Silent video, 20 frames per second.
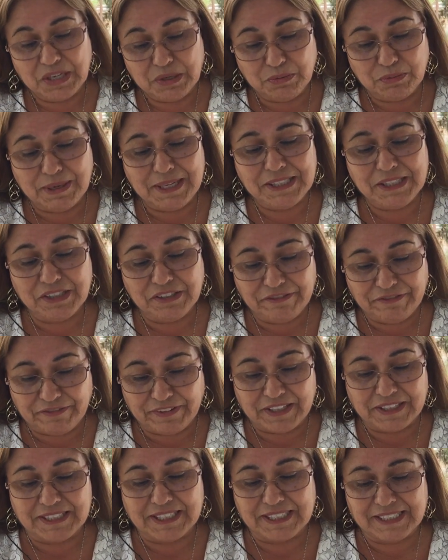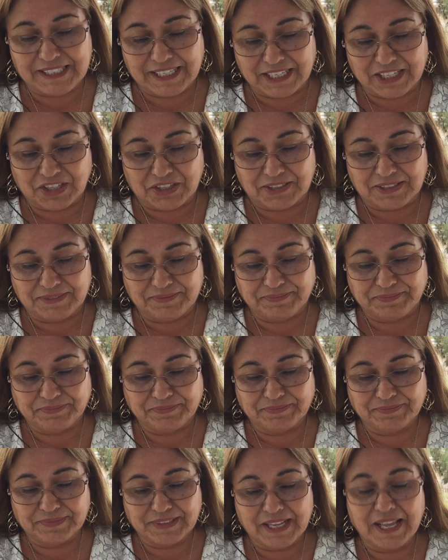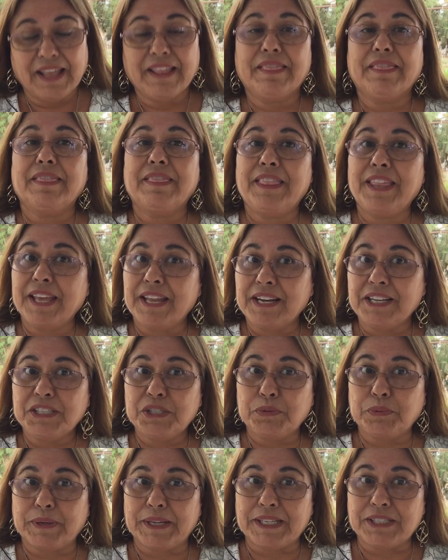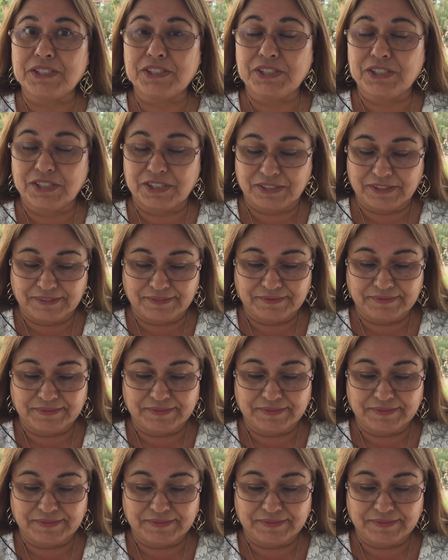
Russell felt a tickle, then a twitch,